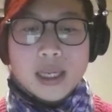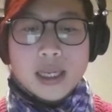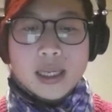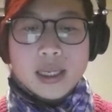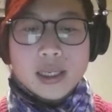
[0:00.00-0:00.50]

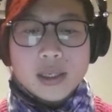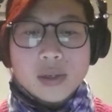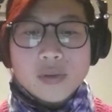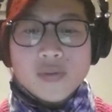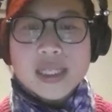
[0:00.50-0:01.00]
a
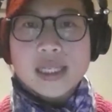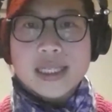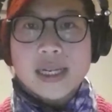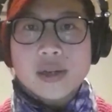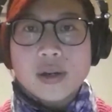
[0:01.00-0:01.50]

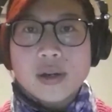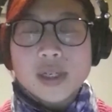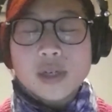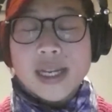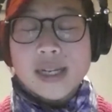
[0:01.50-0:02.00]
co-facilitator of the
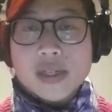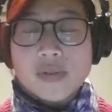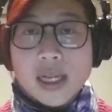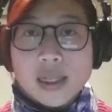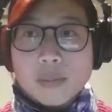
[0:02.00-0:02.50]
Creatives of
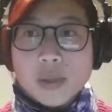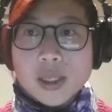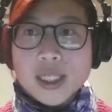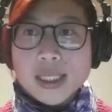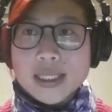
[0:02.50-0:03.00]
Color
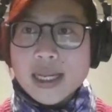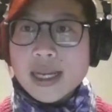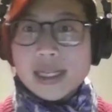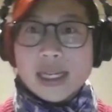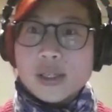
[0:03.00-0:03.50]
project.
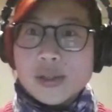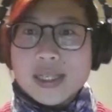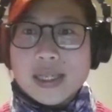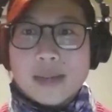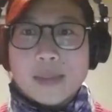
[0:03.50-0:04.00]
And I
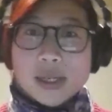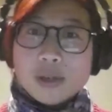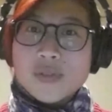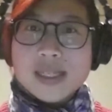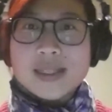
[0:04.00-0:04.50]
noticed my
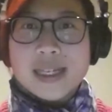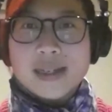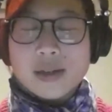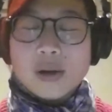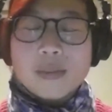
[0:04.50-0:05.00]

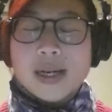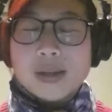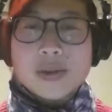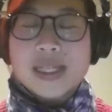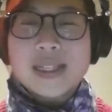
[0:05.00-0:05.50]
co-facilitator, Kobang
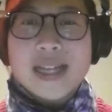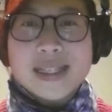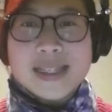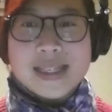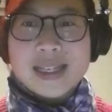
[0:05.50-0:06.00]
Rosie
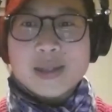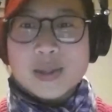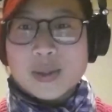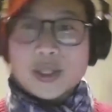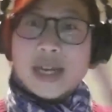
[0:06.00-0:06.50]
Kleins, is here,
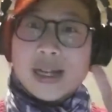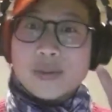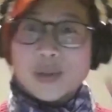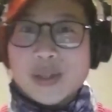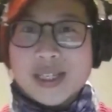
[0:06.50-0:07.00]
so shout
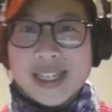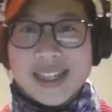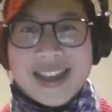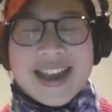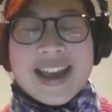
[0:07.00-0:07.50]
out Rosie.
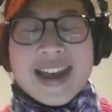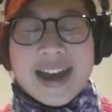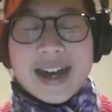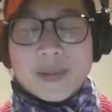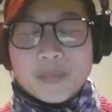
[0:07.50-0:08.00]

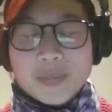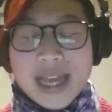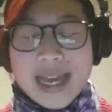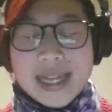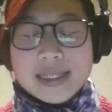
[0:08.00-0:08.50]

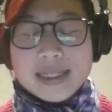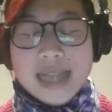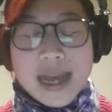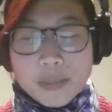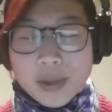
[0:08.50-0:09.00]
And
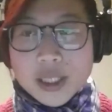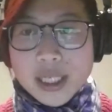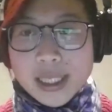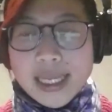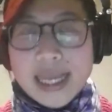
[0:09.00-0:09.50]
that
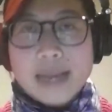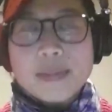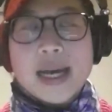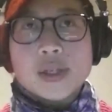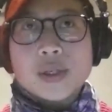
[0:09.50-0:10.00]
project came
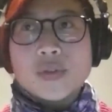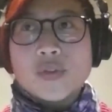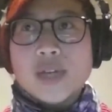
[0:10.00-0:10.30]
out of